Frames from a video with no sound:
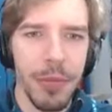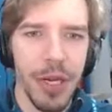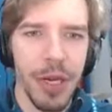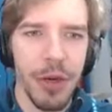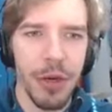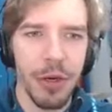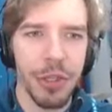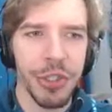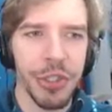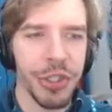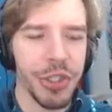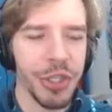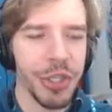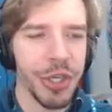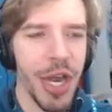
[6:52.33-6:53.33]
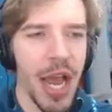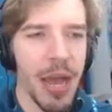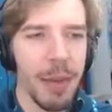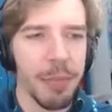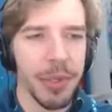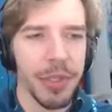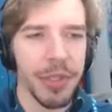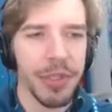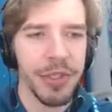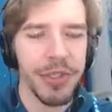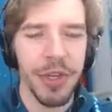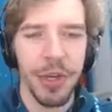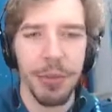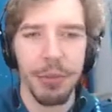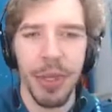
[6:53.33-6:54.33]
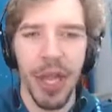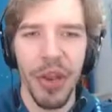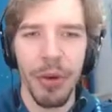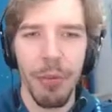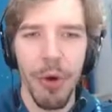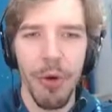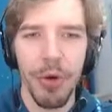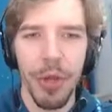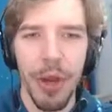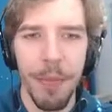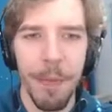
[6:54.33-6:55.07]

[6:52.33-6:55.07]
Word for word: Oh snap, is it stuck in blender mode again?